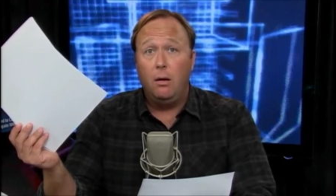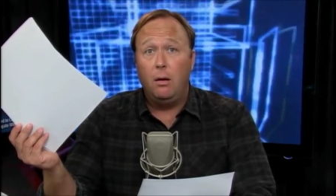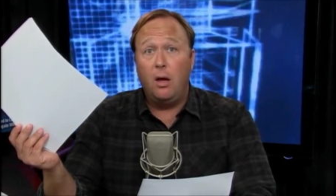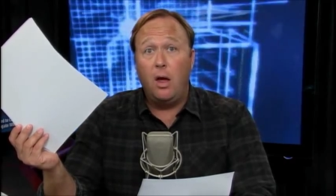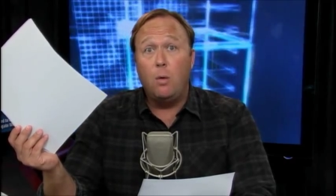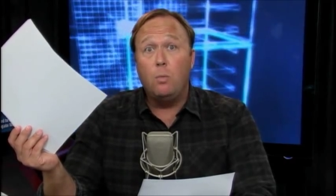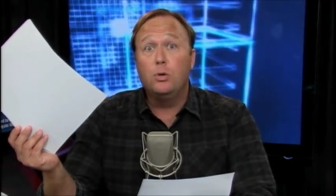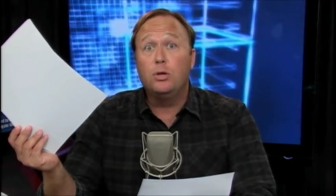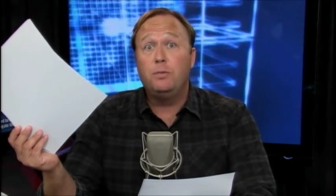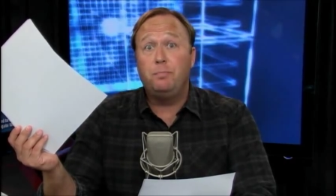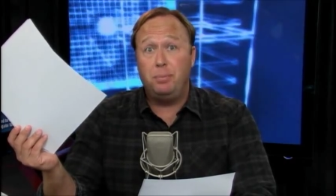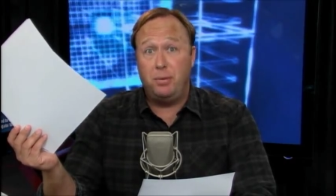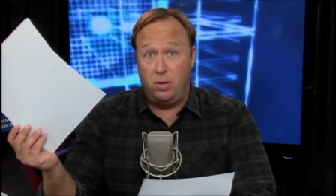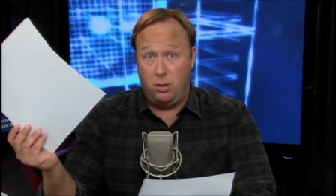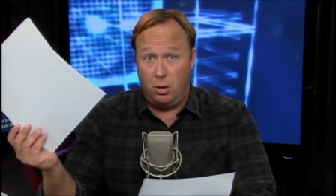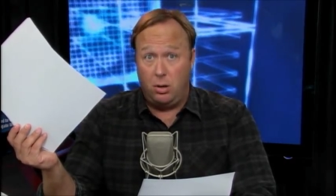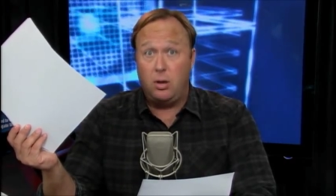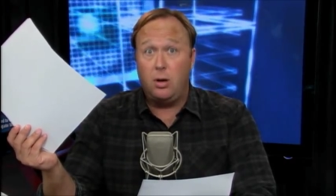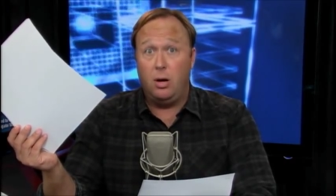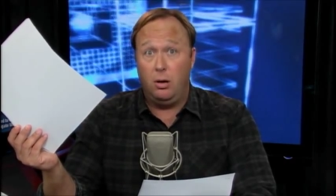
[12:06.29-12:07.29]
It was
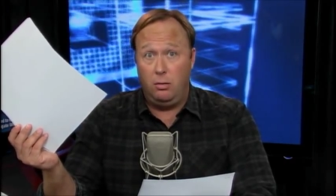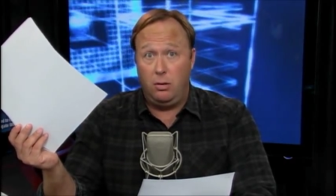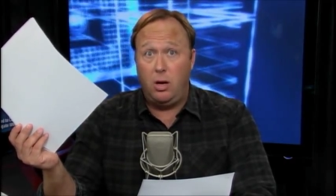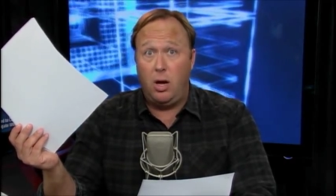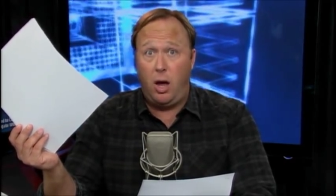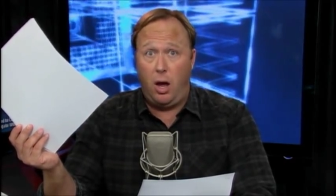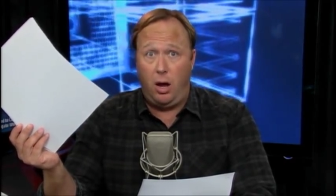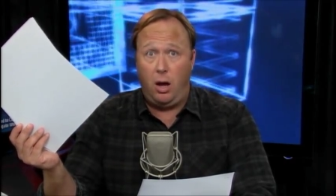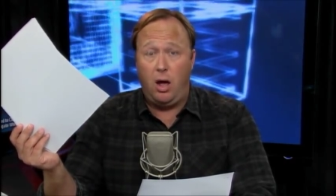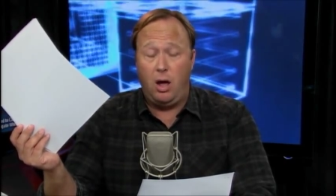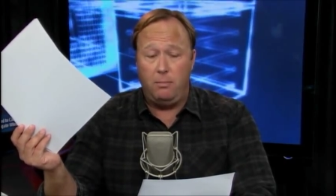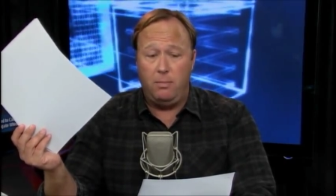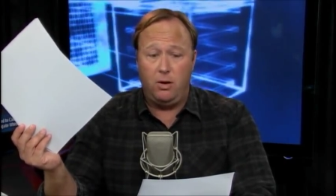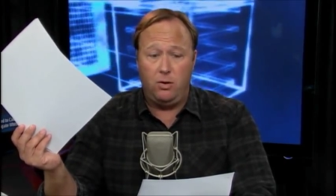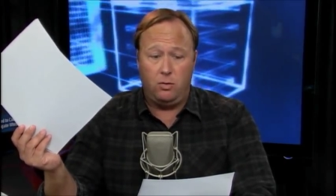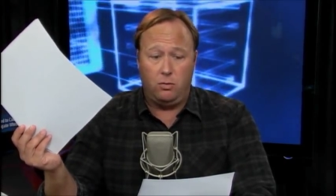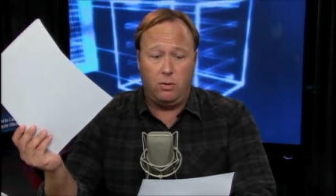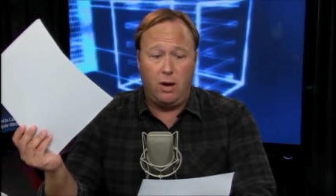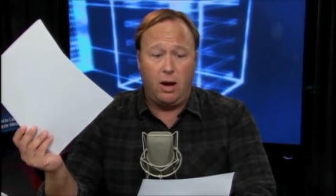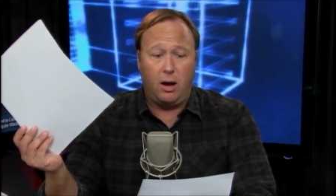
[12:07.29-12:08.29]
pure cocaine coming
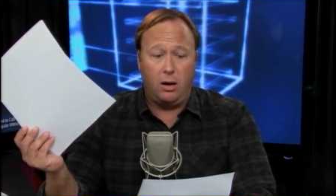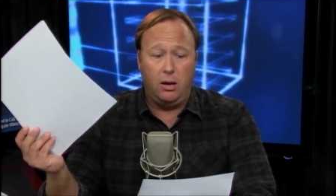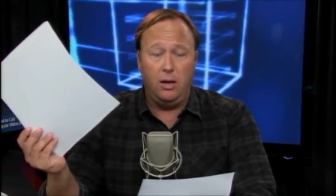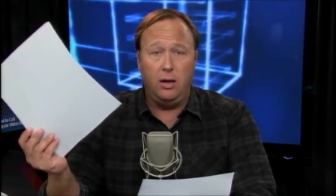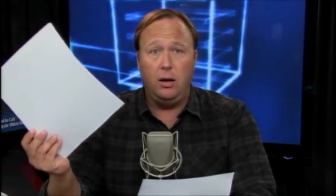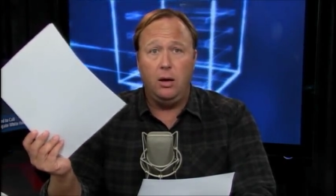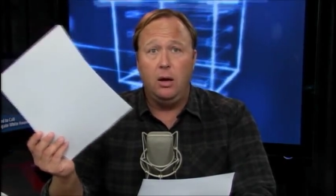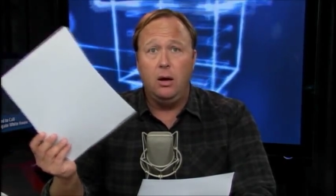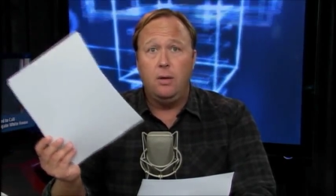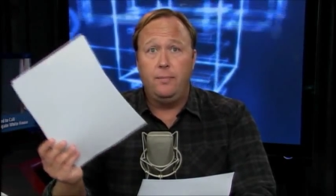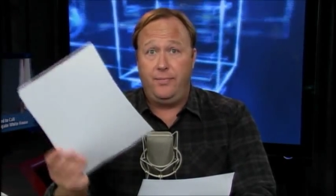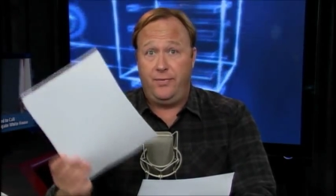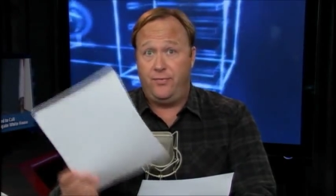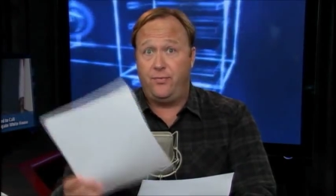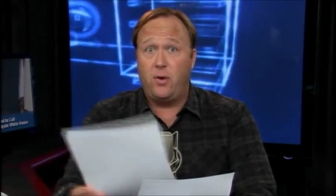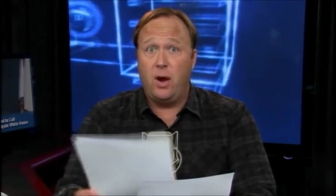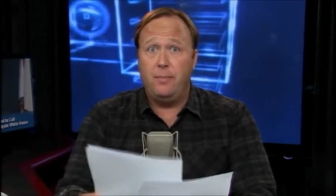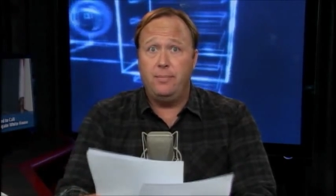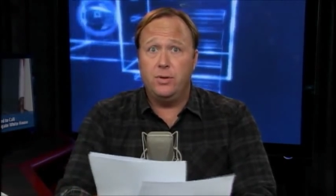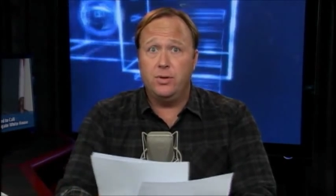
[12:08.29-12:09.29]
directly
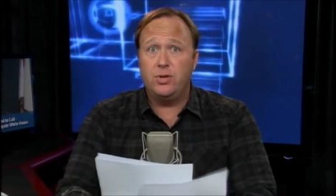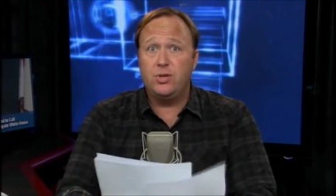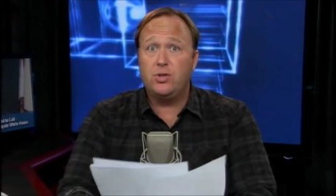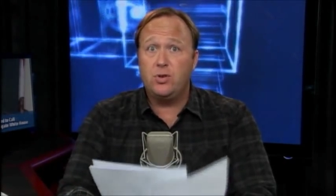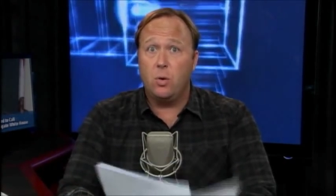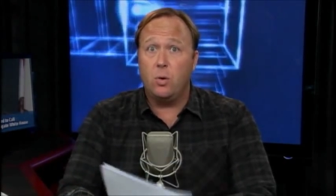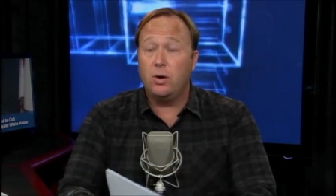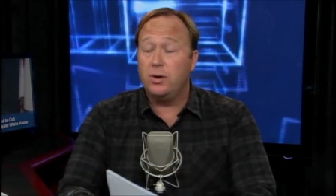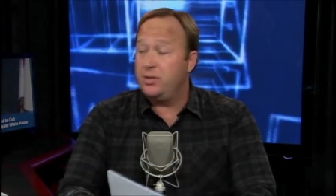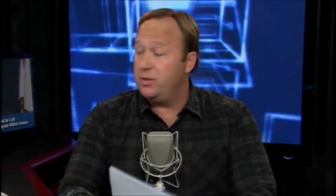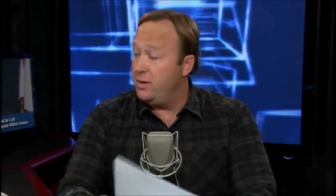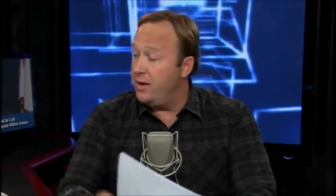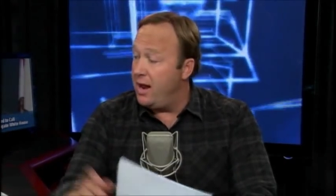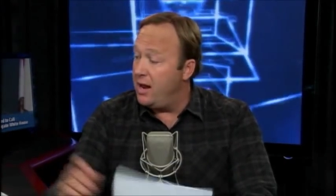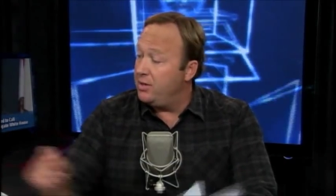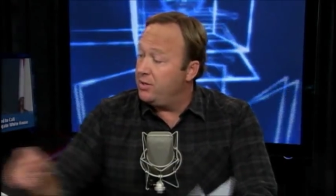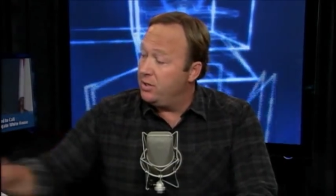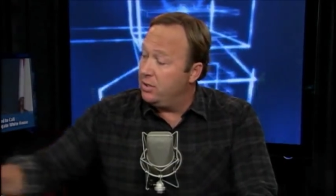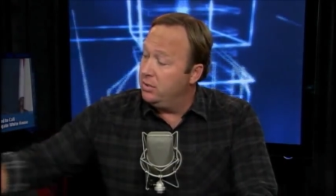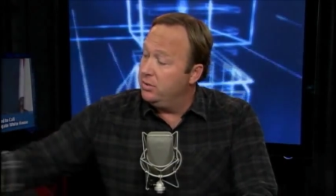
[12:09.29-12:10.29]
from the source.
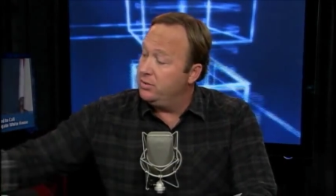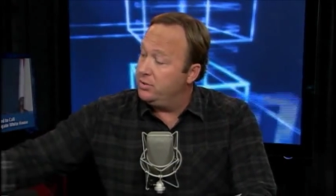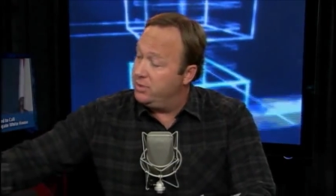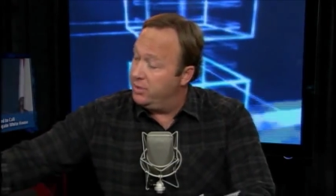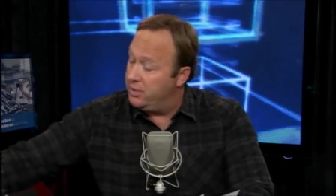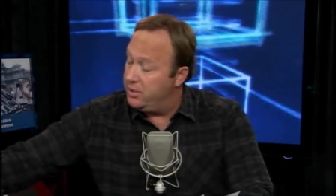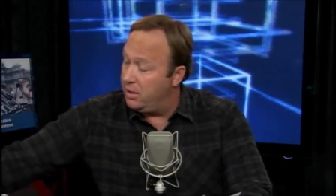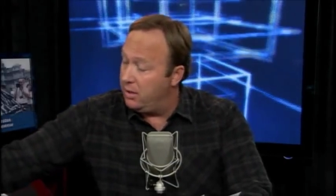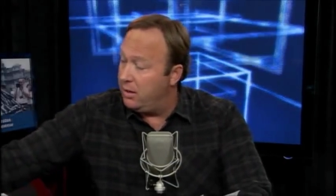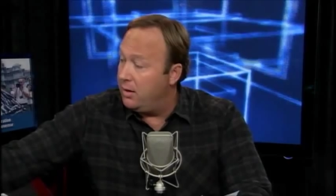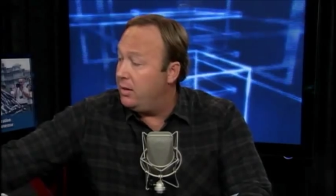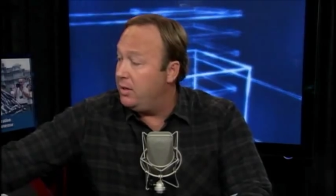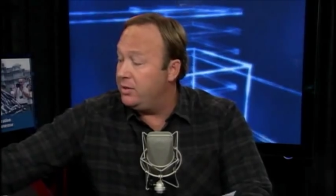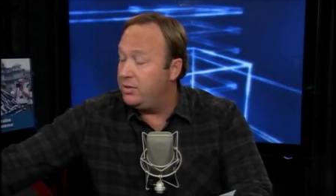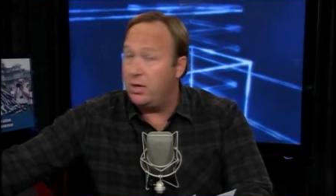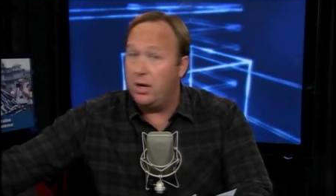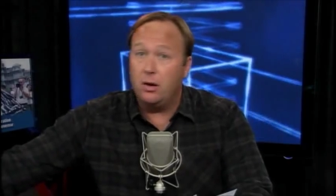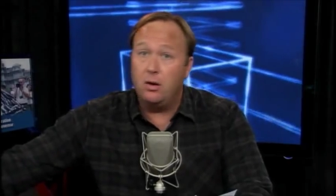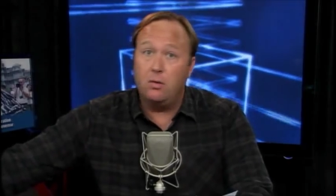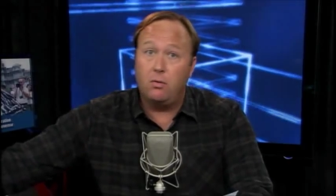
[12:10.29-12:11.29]
National
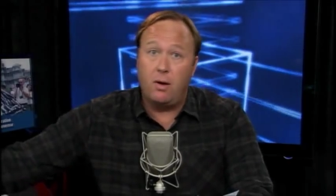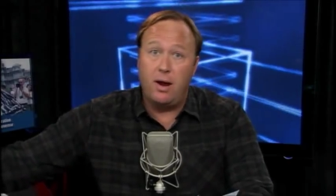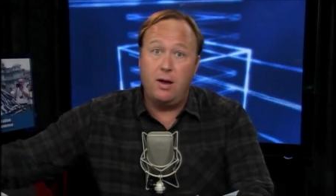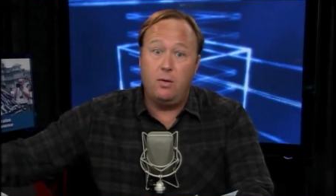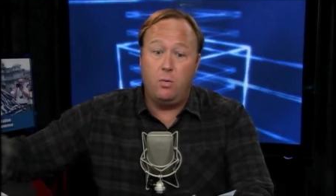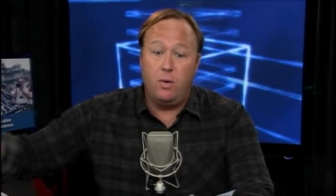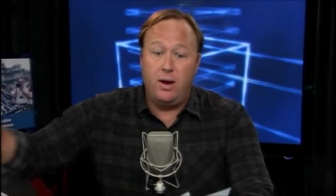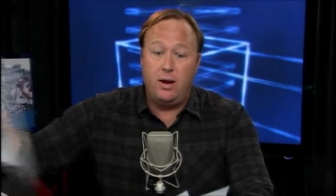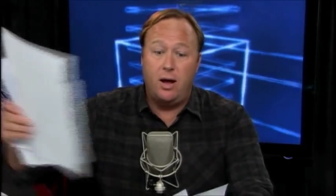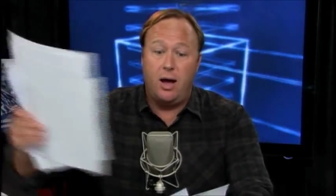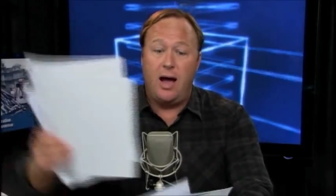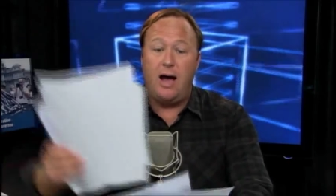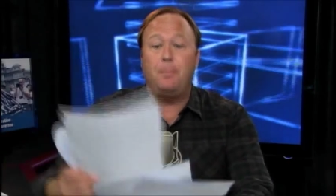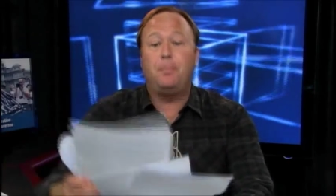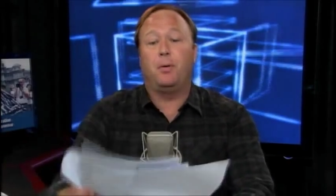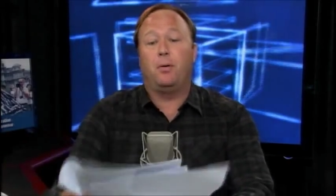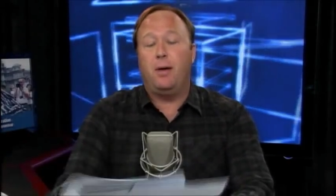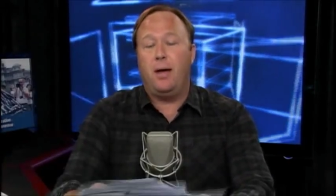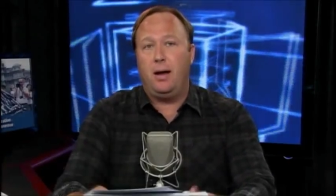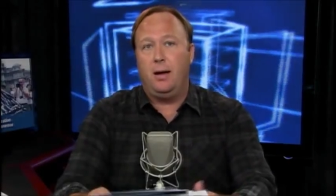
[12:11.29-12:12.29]
security's a great way to
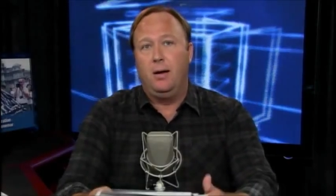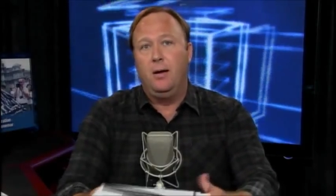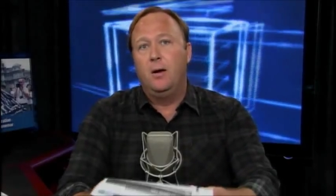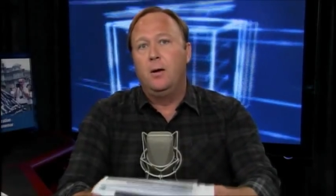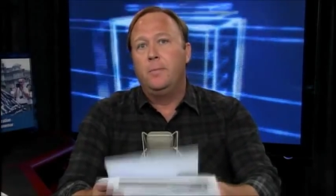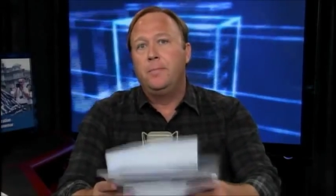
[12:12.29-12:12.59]
operate.